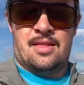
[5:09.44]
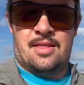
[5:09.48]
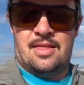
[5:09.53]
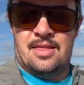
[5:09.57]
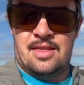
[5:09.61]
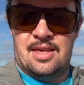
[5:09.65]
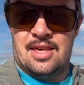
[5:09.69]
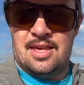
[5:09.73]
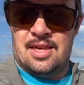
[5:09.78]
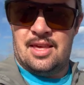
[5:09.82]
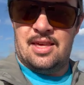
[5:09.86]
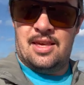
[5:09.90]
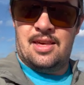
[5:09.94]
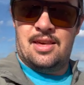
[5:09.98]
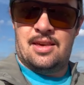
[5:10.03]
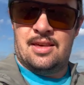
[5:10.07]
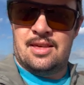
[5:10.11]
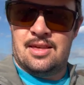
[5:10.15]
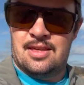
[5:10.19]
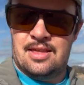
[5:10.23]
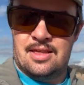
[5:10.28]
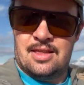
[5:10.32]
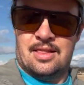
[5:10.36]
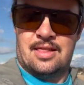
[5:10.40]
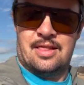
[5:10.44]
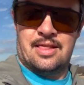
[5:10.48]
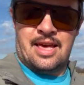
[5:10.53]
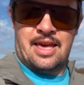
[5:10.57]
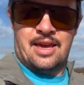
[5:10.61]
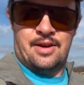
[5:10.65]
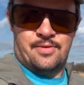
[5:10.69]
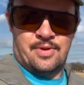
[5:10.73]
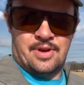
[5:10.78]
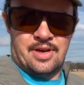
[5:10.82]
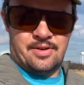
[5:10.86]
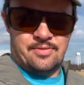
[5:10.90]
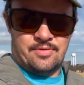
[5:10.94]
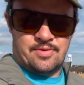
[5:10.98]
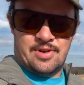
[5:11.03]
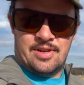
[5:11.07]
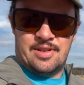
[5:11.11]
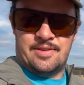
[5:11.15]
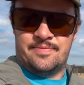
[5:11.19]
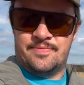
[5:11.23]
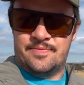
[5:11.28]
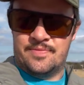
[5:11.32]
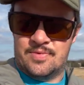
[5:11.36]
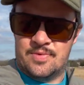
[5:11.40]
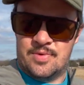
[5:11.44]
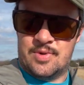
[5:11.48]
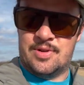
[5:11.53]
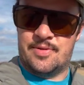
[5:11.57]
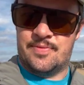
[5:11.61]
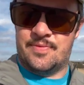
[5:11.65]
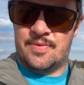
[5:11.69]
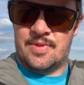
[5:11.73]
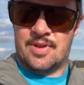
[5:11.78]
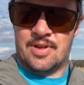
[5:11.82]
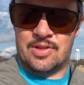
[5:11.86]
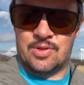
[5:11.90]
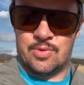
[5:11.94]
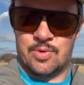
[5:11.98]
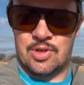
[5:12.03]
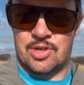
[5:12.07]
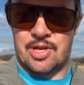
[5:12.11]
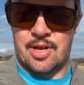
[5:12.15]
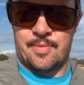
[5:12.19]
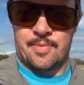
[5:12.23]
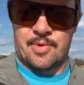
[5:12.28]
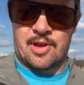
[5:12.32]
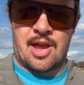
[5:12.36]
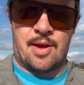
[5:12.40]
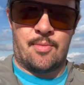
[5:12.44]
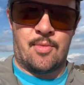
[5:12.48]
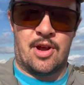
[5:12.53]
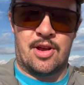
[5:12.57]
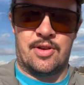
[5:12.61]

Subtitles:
The lightweight one, well, I'll switch camera